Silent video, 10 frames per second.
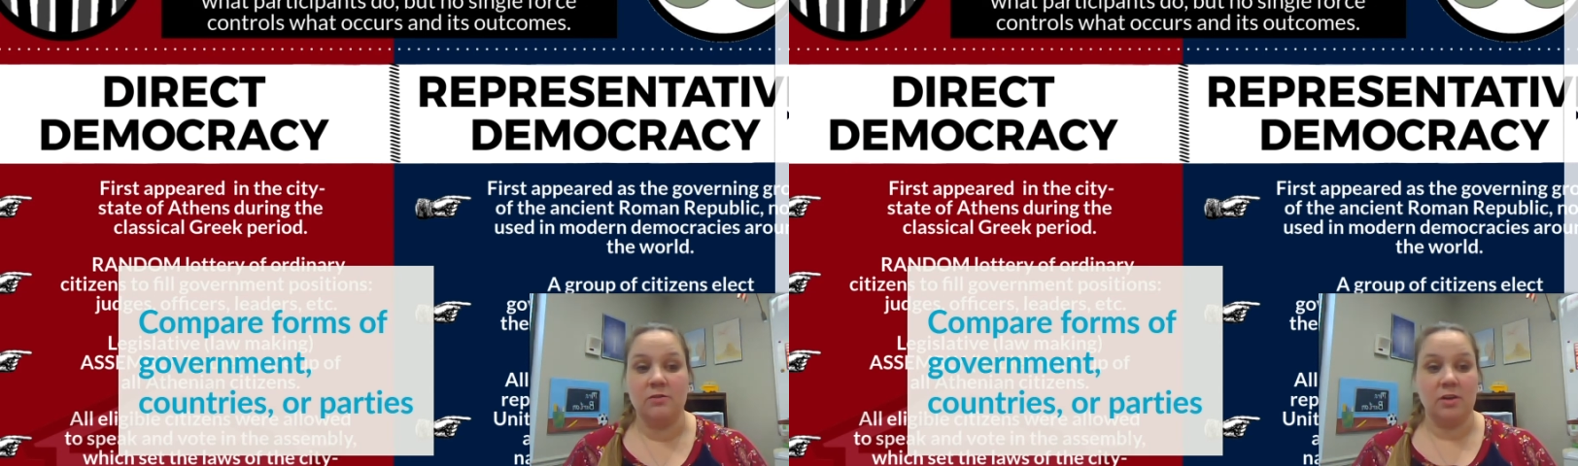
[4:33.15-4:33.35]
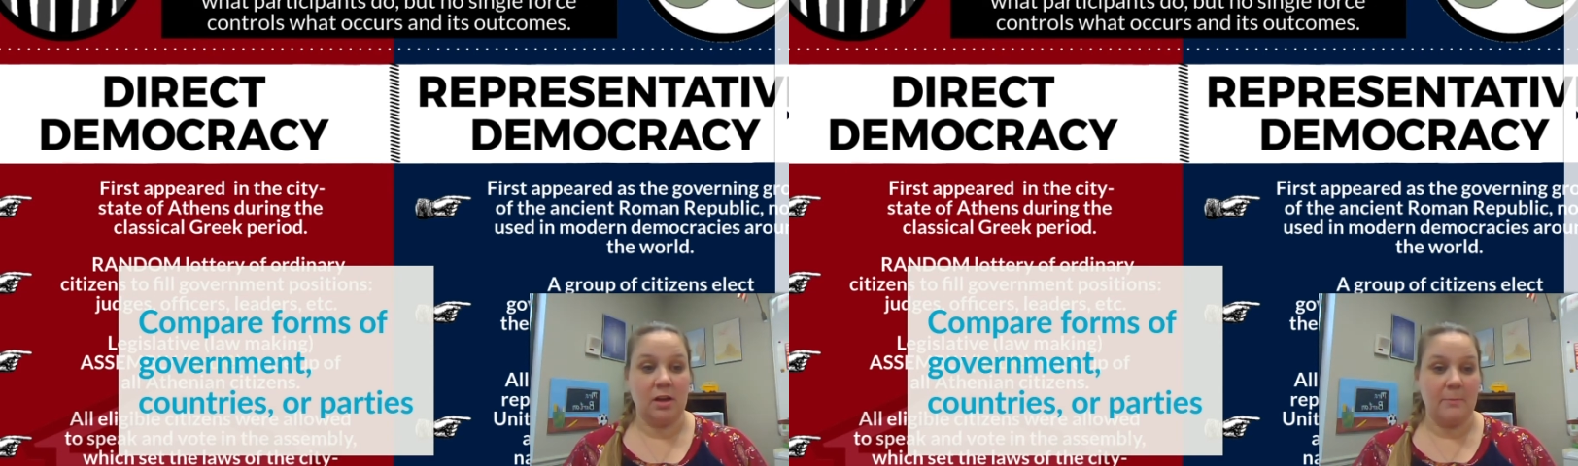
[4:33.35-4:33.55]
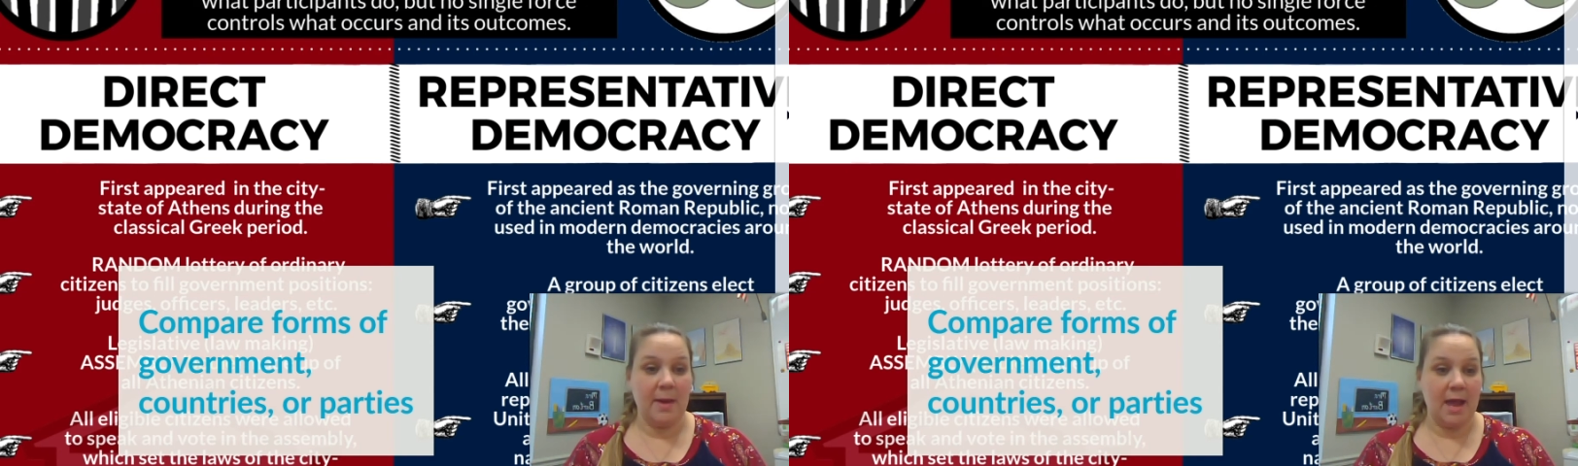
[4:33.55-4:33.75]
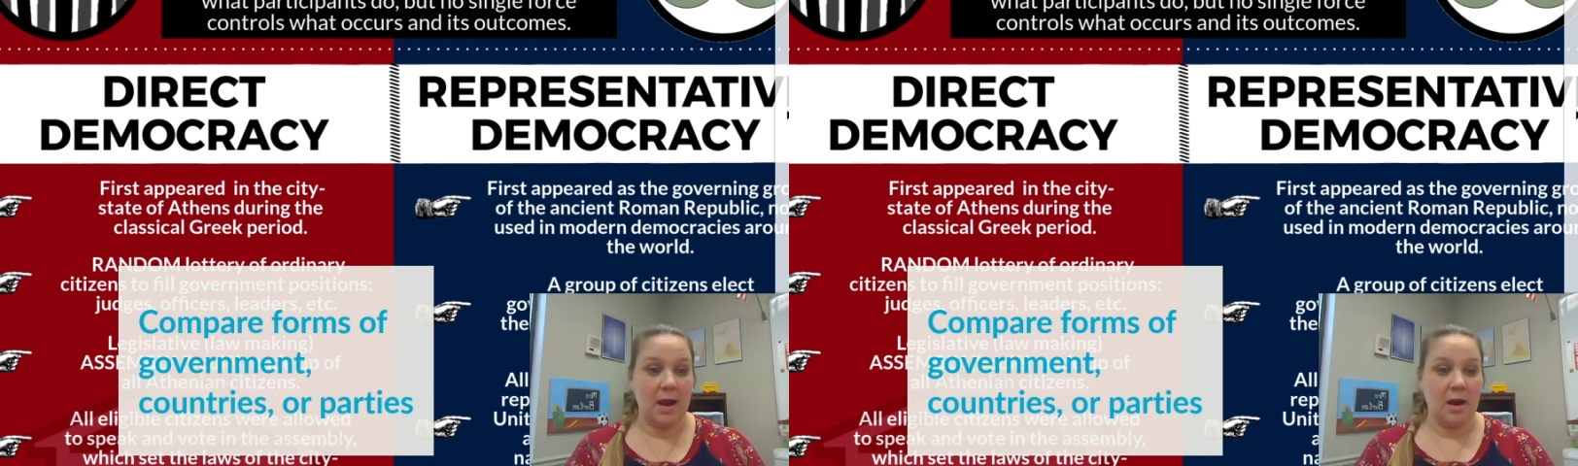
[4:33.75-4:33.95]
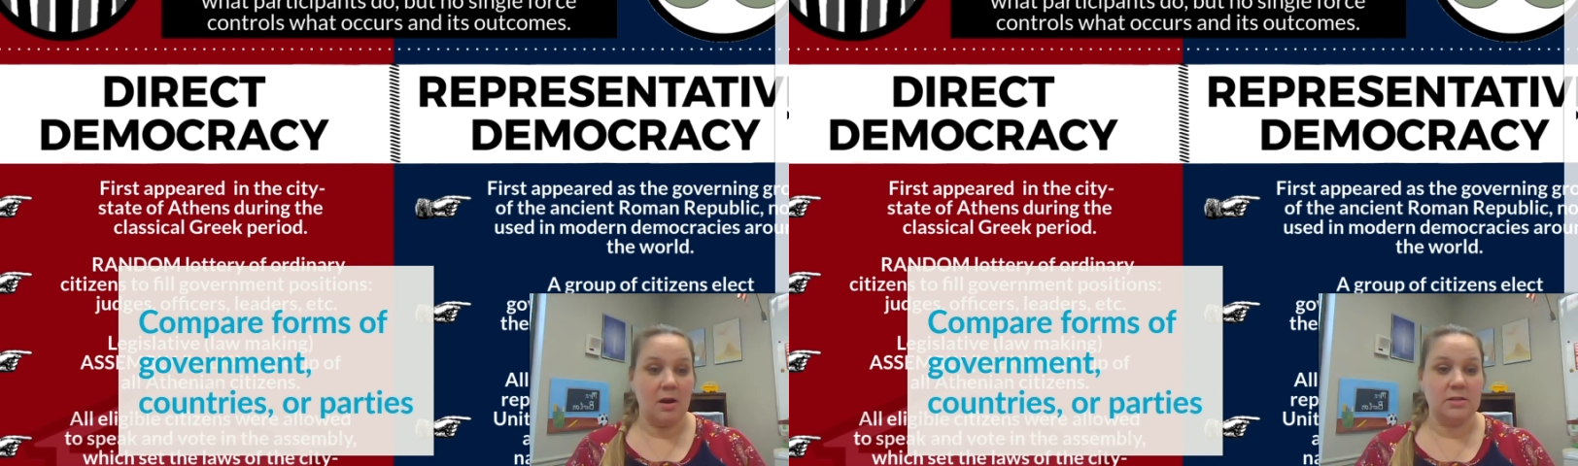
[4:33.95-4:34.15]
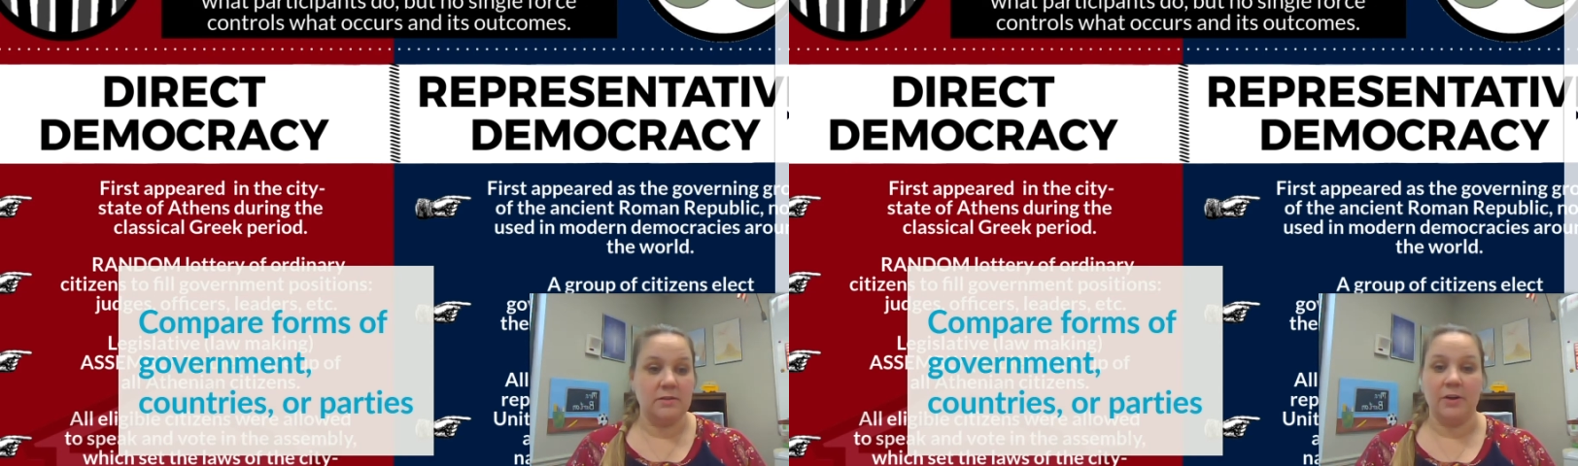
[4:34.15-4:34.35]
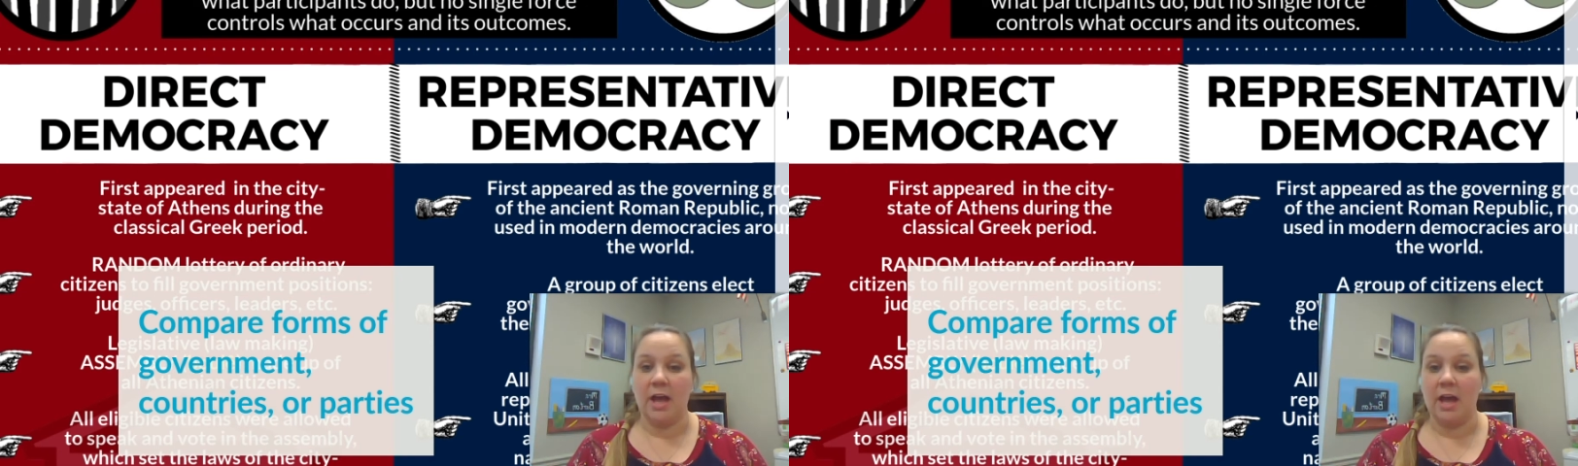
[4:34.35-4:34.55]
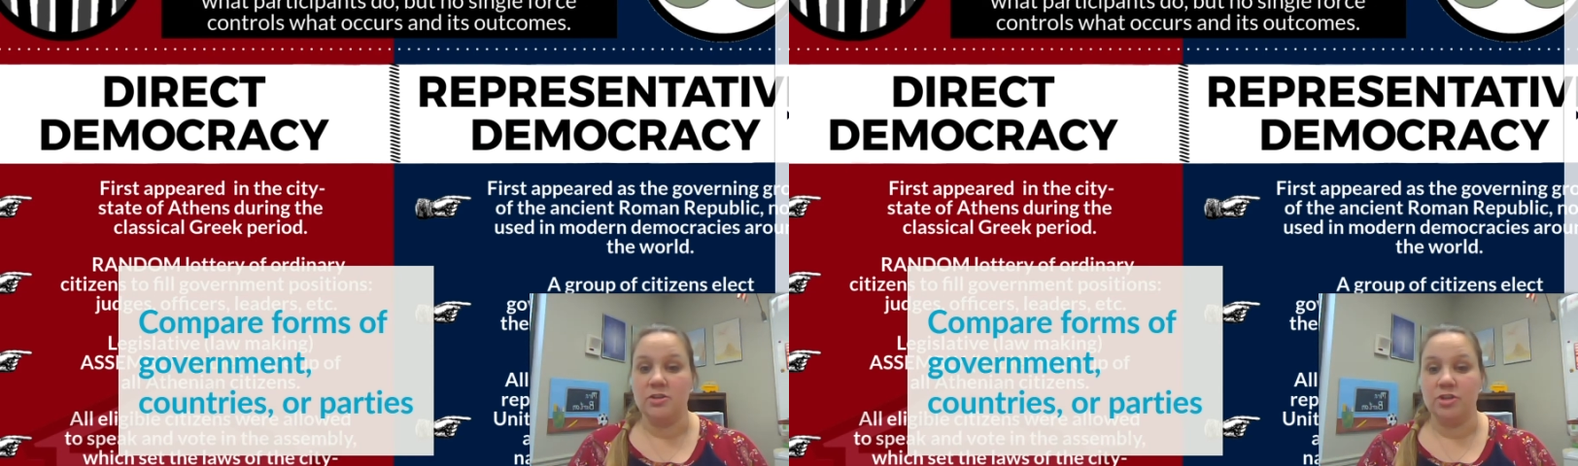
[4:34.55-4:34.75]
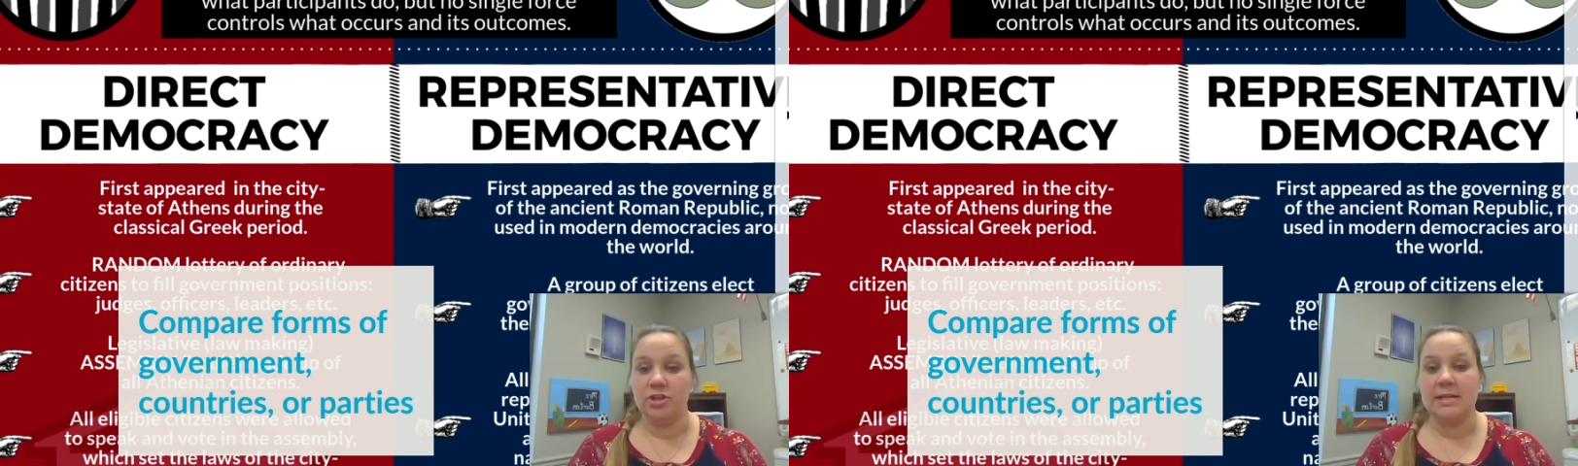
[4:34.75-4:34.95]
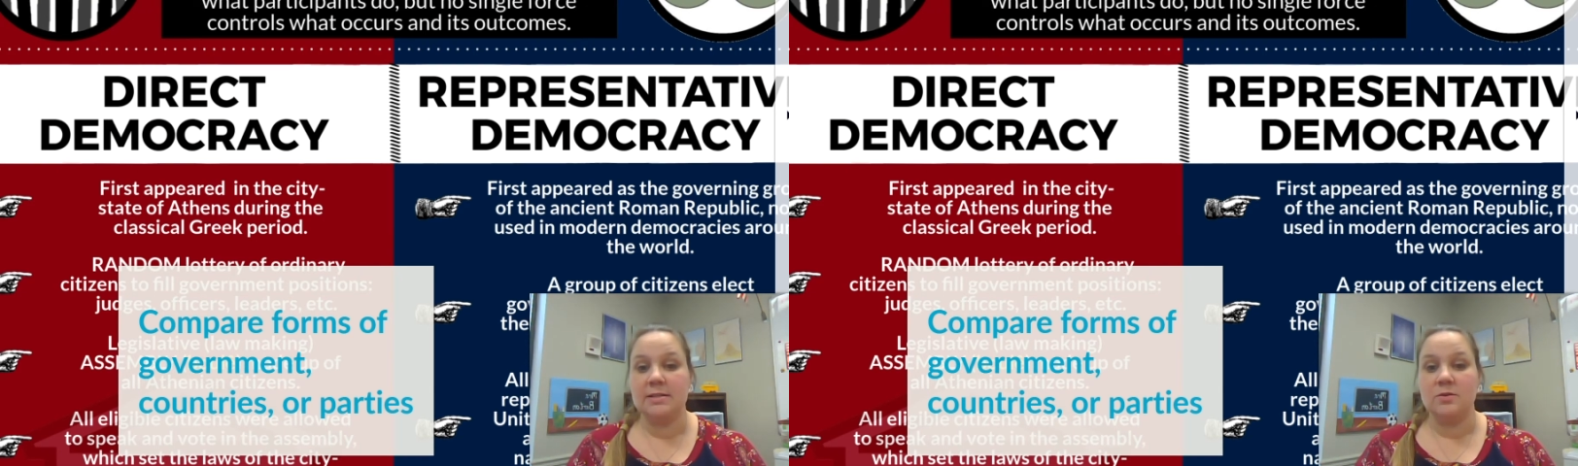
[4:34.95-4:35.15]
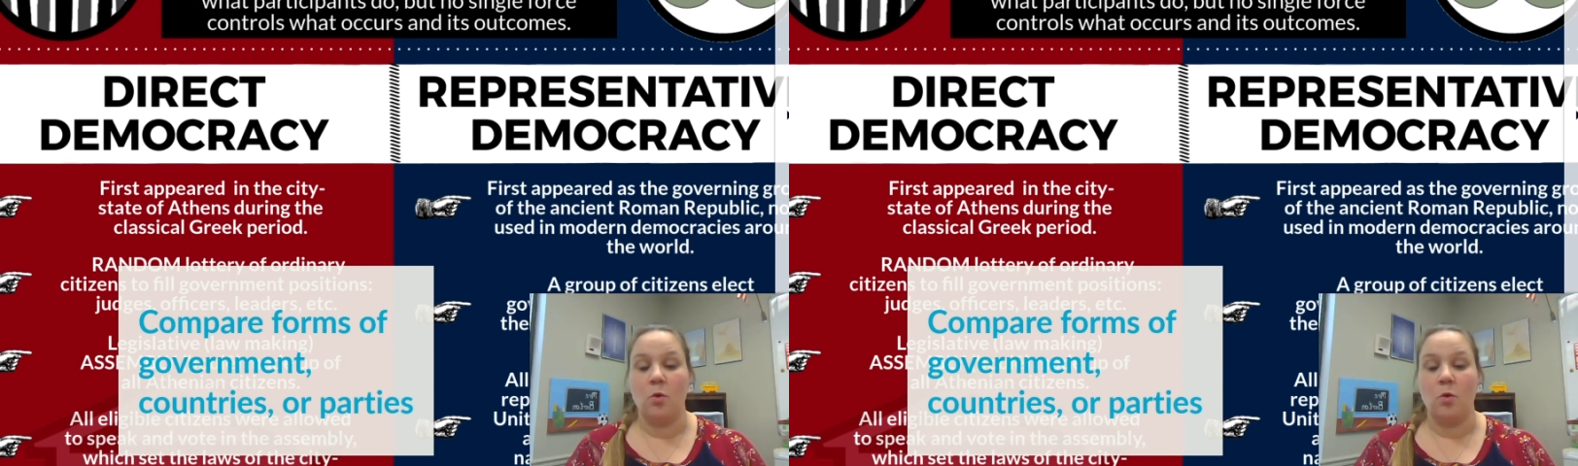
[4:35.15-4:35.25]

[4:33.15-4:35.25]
You could compare different countries